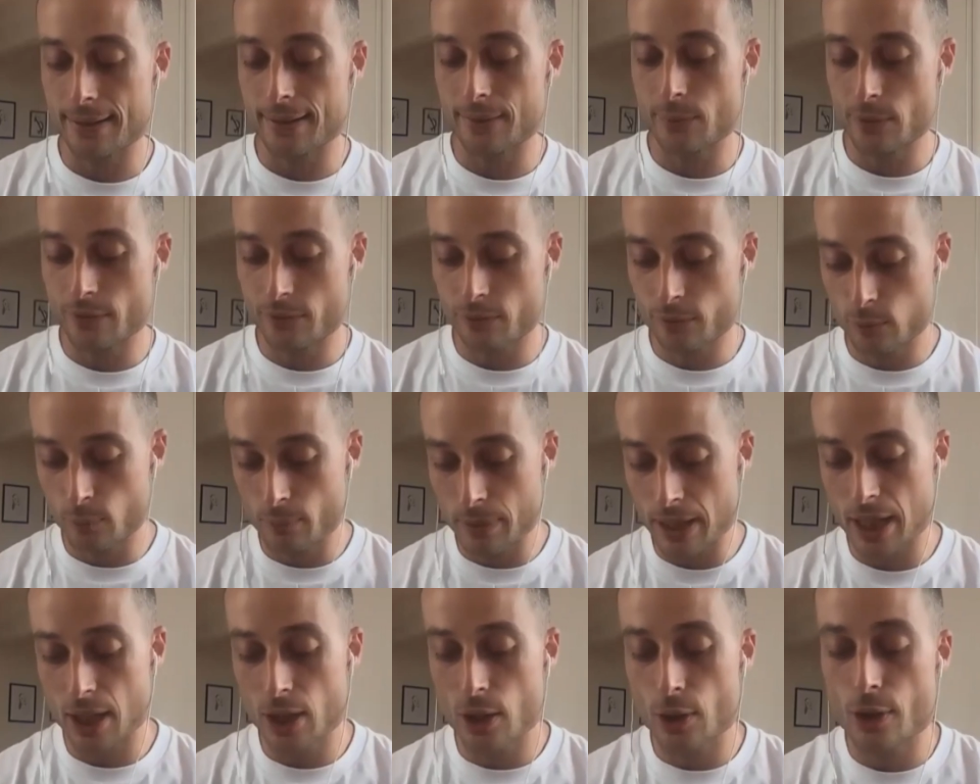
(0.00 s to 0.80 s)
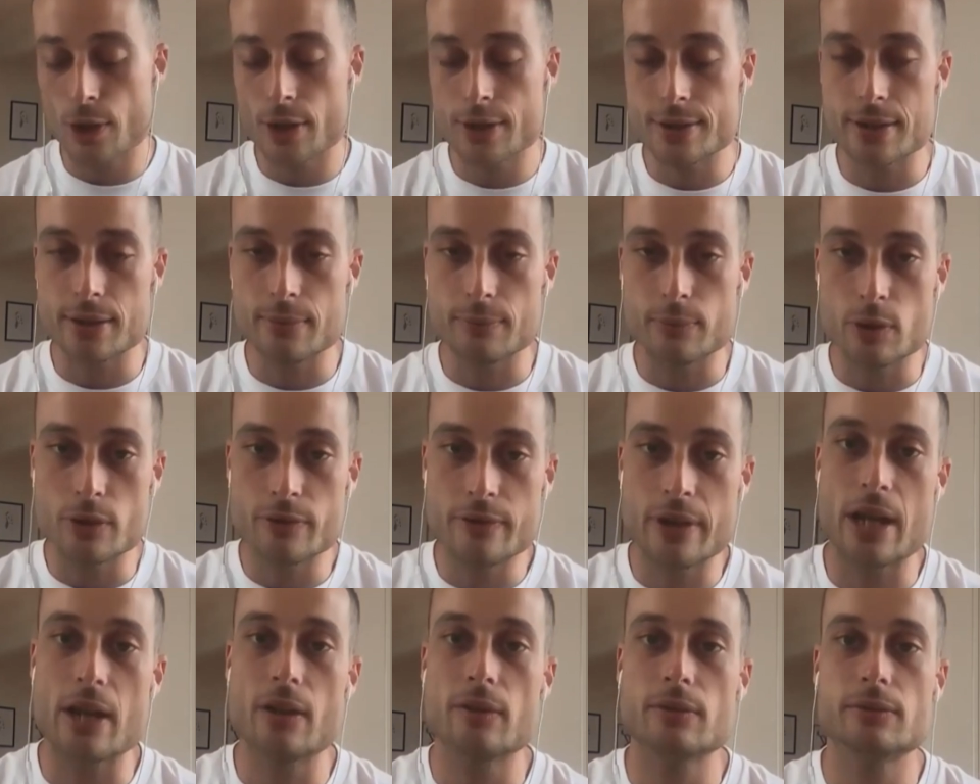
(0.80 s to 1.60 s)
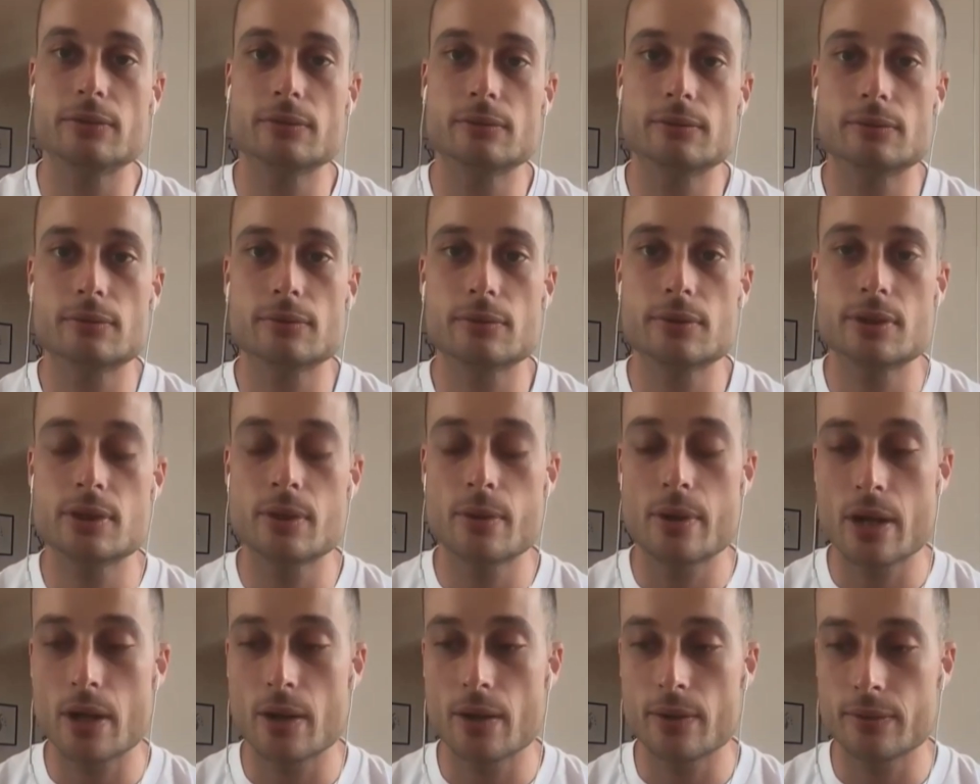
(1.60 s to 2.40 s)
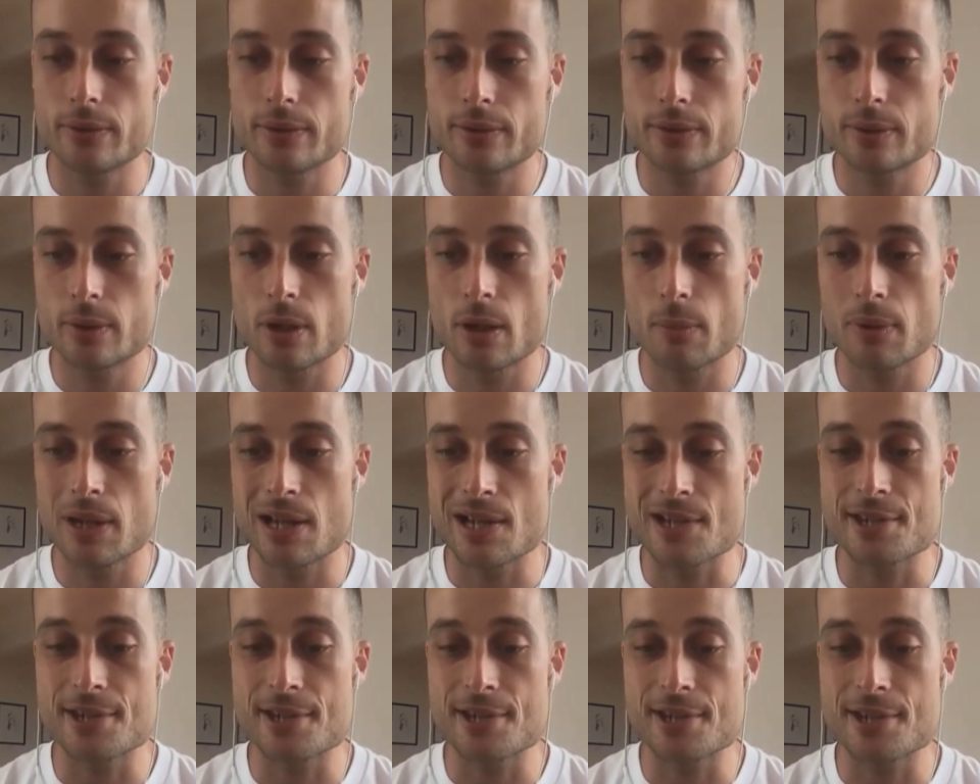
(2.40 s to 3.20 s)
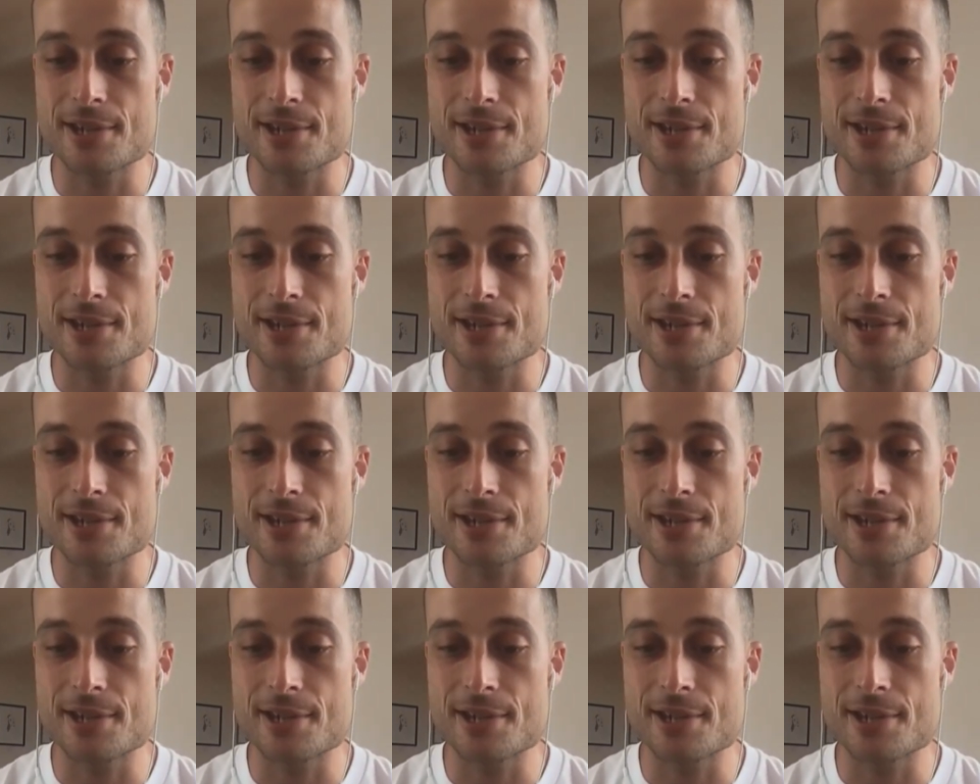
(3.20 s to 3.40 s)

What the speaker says: with me and her didn't move out to our place.